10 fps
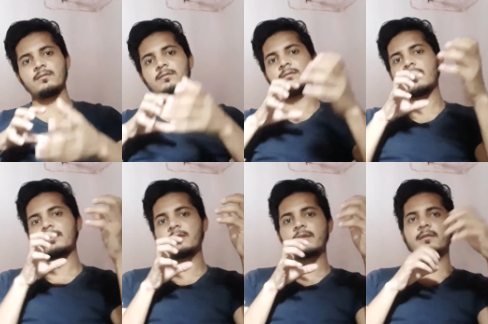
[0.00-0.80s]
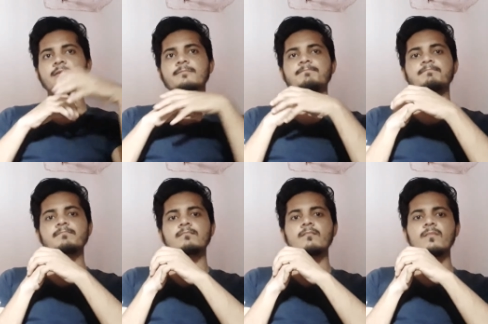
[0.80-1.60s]
uh, i think uh,
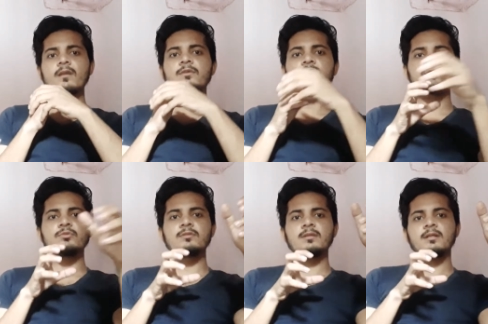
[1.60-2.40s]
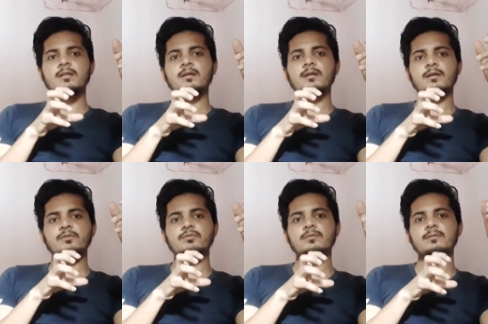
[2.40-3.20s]
you should uh, you
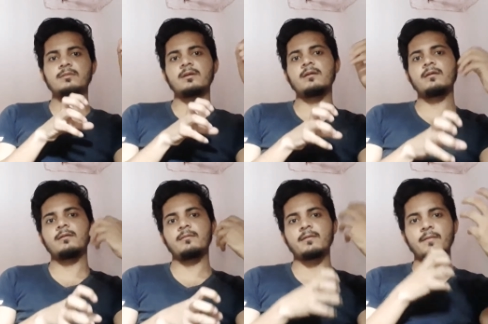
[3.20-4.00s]
should uh,